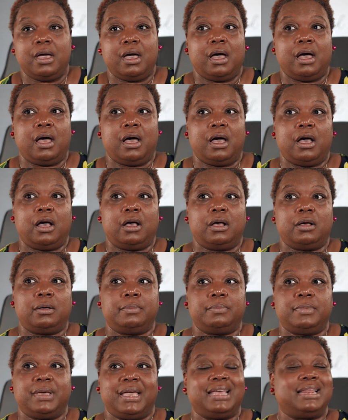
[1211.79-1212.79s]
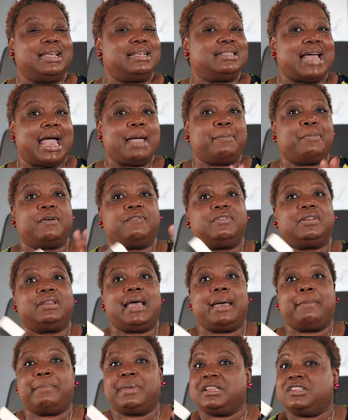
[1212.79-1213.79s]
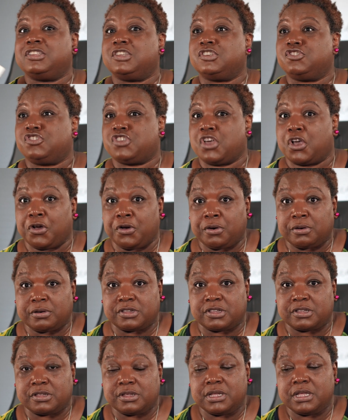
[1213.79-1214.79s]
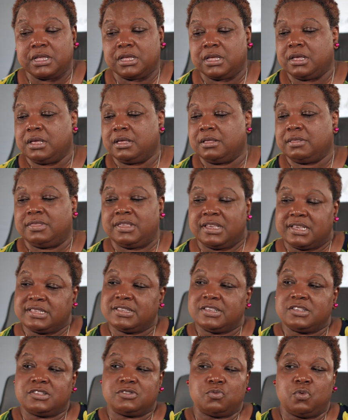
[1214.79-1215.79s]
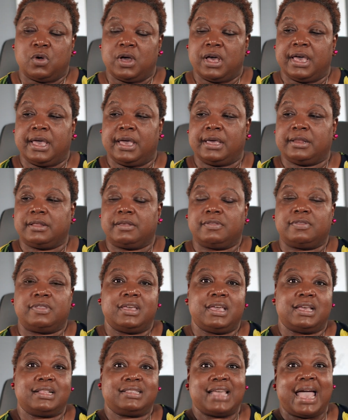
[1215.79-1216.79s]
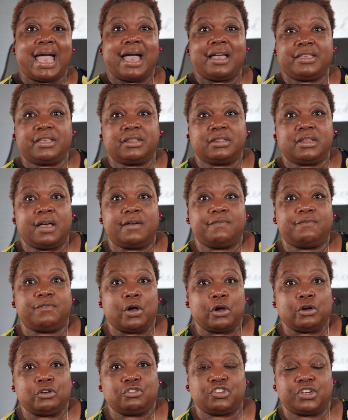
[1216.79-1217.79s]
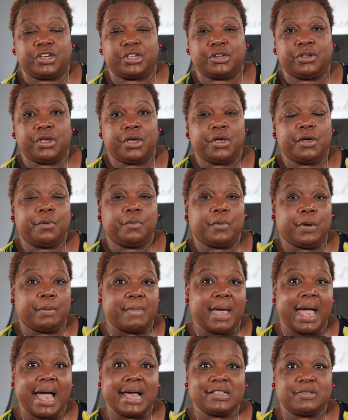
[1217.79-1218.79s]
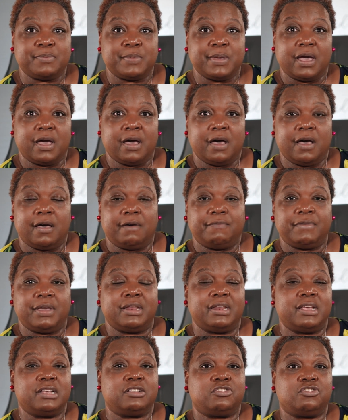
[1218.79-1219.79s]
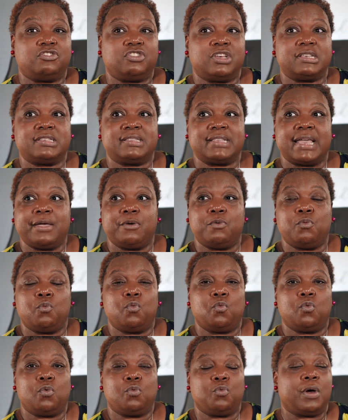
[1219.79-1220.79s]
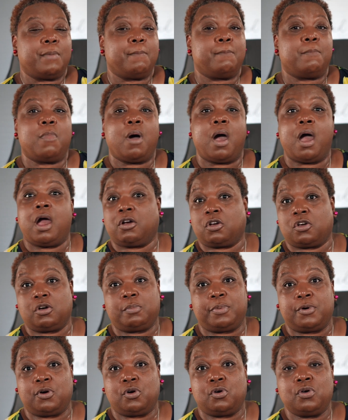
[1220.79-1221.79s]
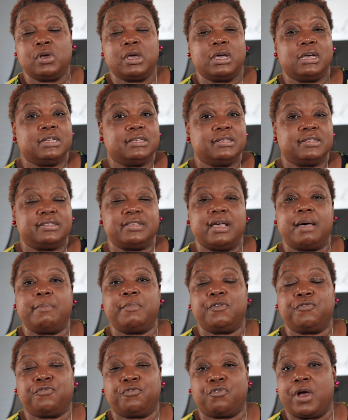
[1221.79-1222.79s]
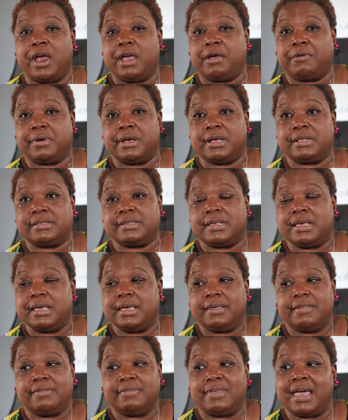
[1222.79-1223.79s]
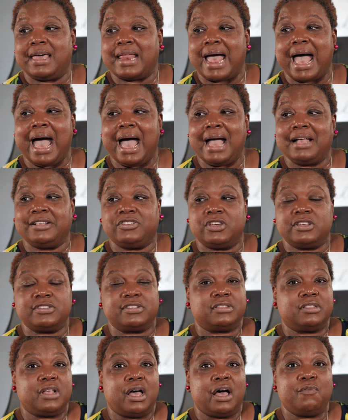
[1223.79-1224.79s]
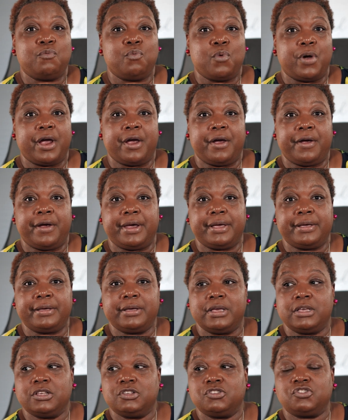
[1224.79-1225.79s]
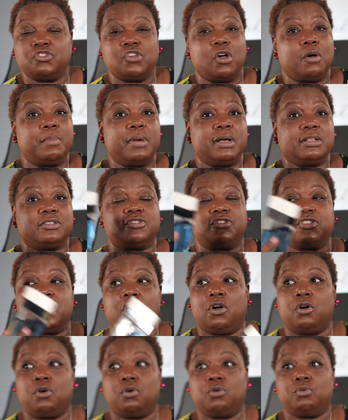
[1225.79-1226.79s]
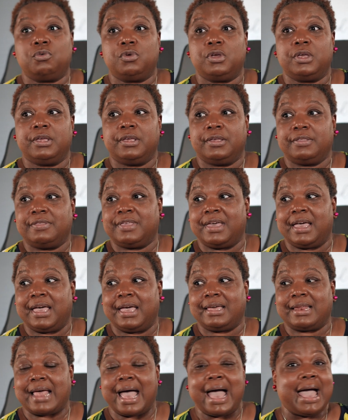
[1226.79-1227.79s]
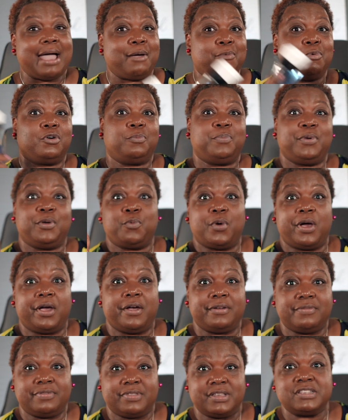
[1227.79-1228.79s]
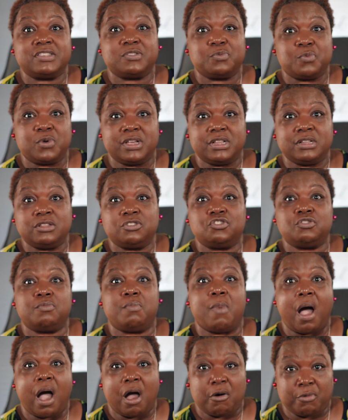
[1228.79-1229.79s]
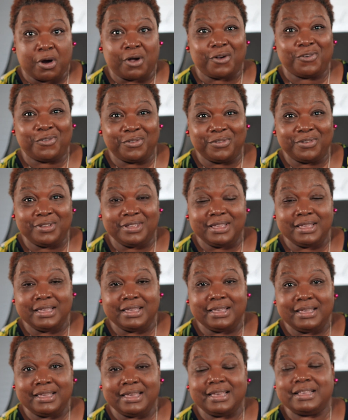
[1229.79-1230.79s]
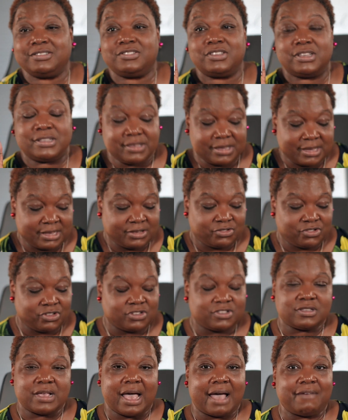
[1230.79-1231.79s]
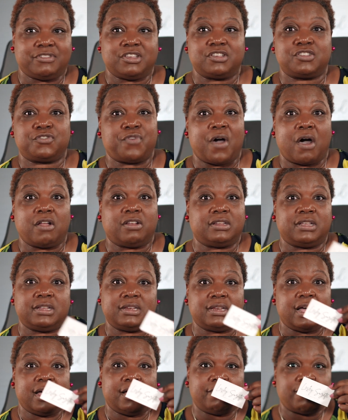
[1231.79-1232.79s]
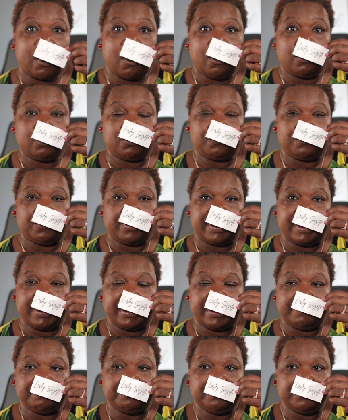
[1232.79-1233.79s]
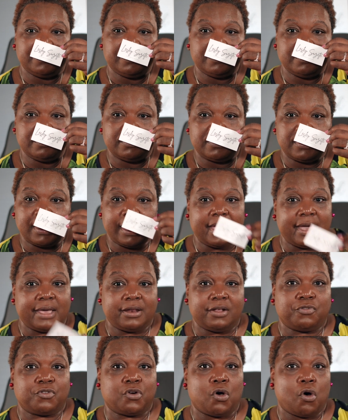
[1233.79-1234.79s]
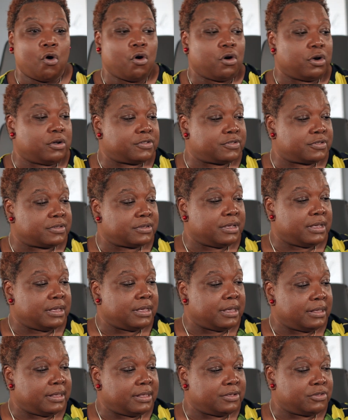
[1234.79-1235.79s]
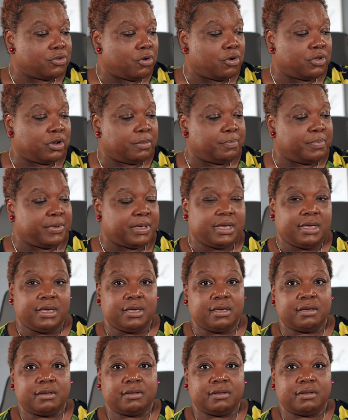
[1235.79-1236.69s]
Any type of lemon dessert. This is what the Italian Love version reminds me of. And it's just a remarkable summer fragrance that I just love wearing. So much so that I will be wearing this one tomorrow. It's just, I've just fallen in love all over again. And of course, it's going to be